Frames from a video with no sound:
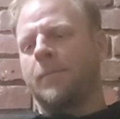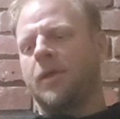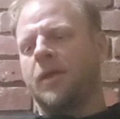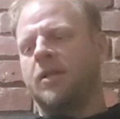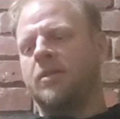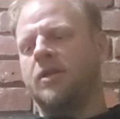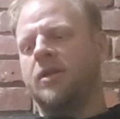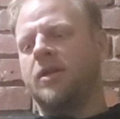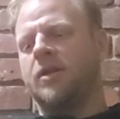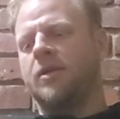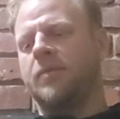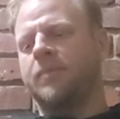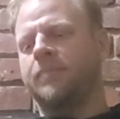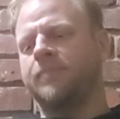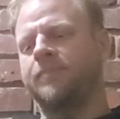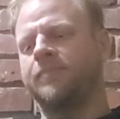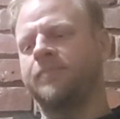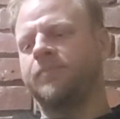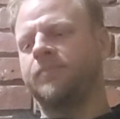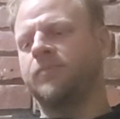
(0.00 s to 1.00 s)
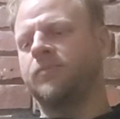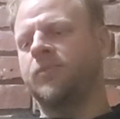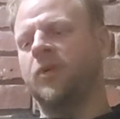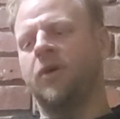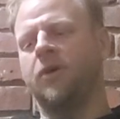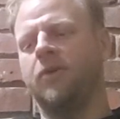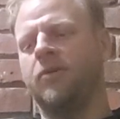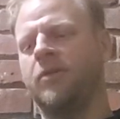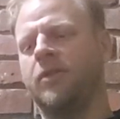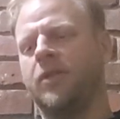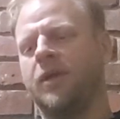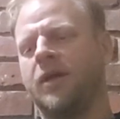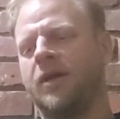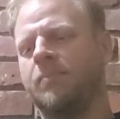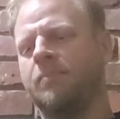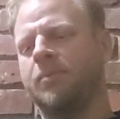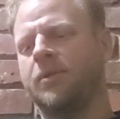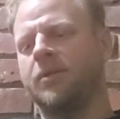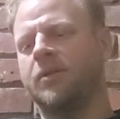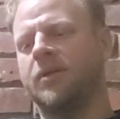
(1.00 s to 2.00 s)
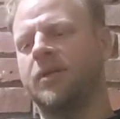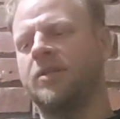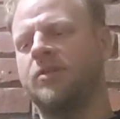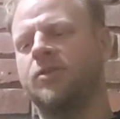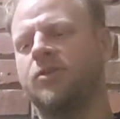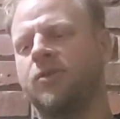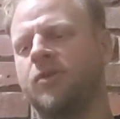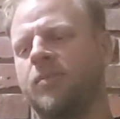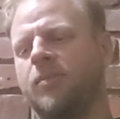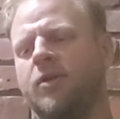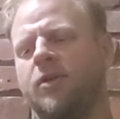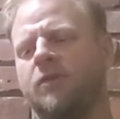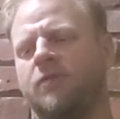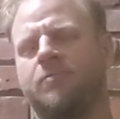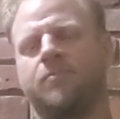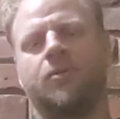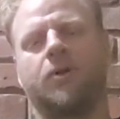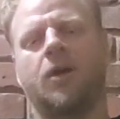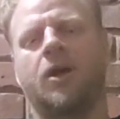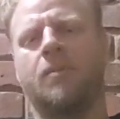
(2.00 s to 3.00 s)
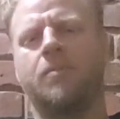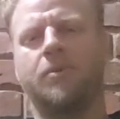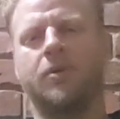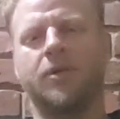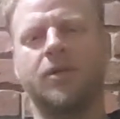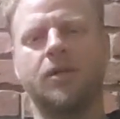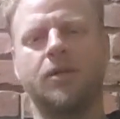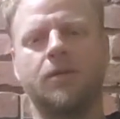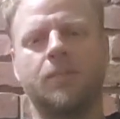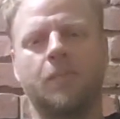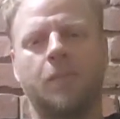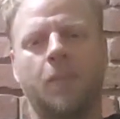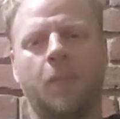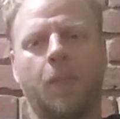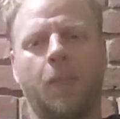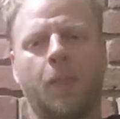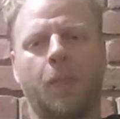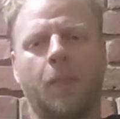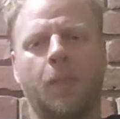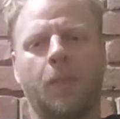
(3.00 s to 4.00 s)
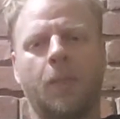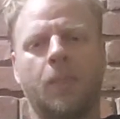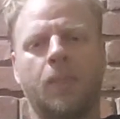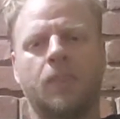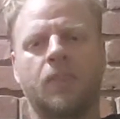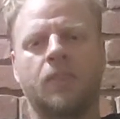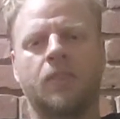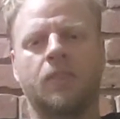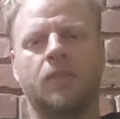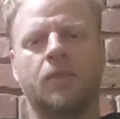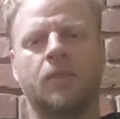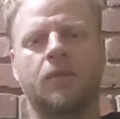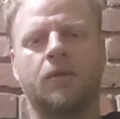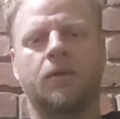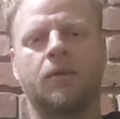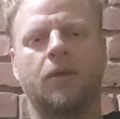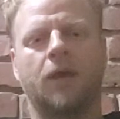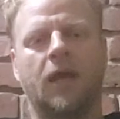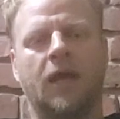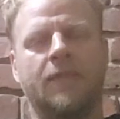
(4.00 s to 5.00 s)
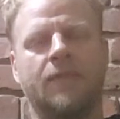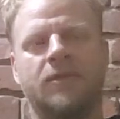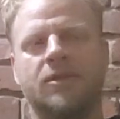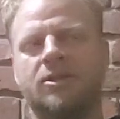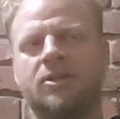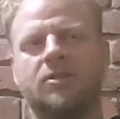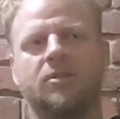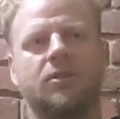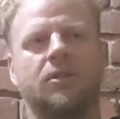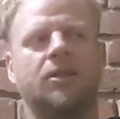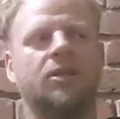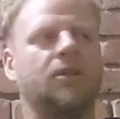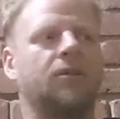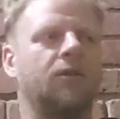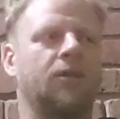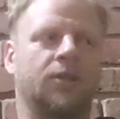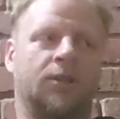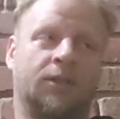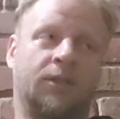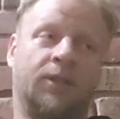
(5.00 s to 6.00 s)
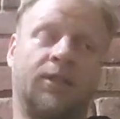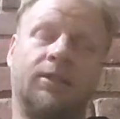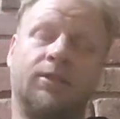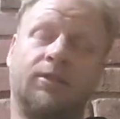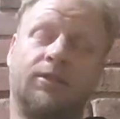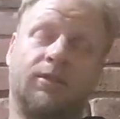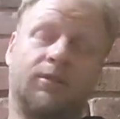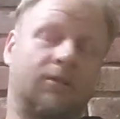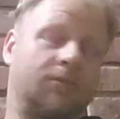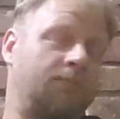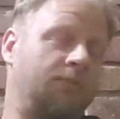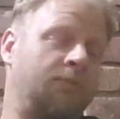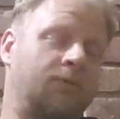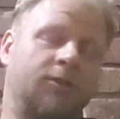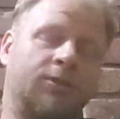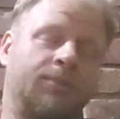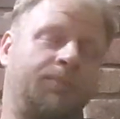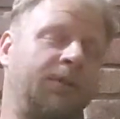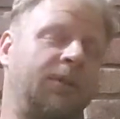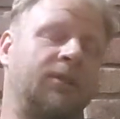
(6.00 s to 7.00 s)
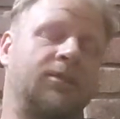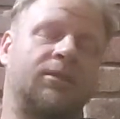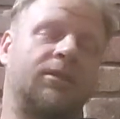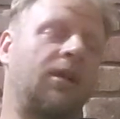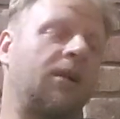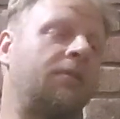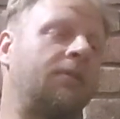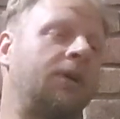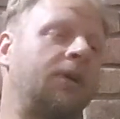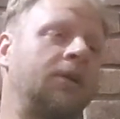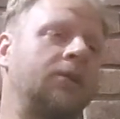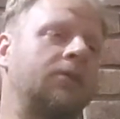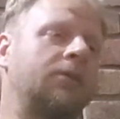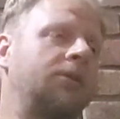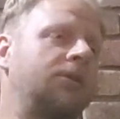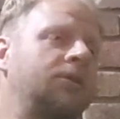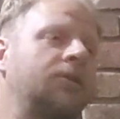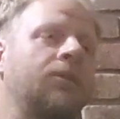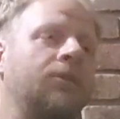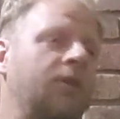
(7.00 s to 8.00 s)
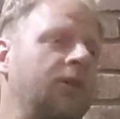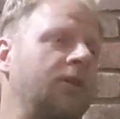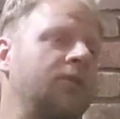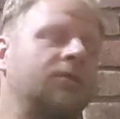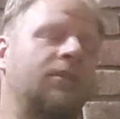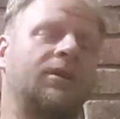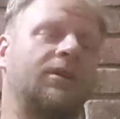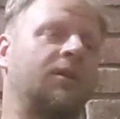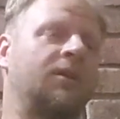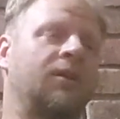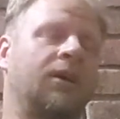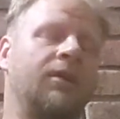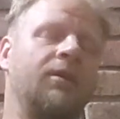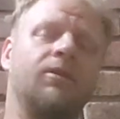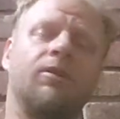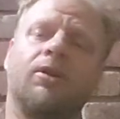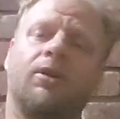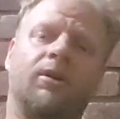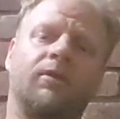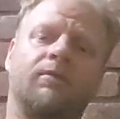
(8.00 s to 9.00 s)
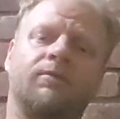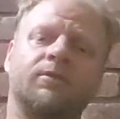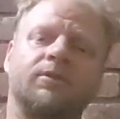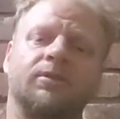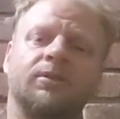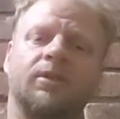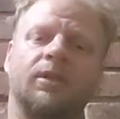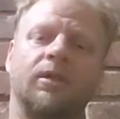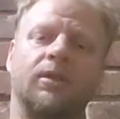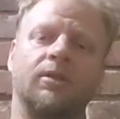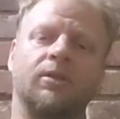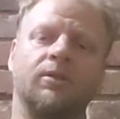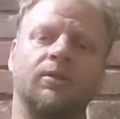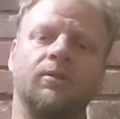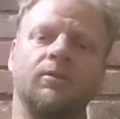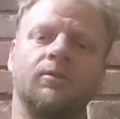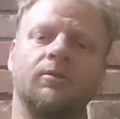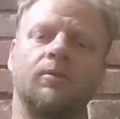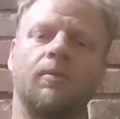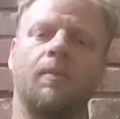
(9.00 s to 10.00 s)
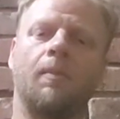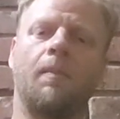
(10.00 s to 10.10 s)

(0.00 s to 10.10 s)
And then not only that, but enjoyment of property. And this this speaks directly to things like gun confiscations.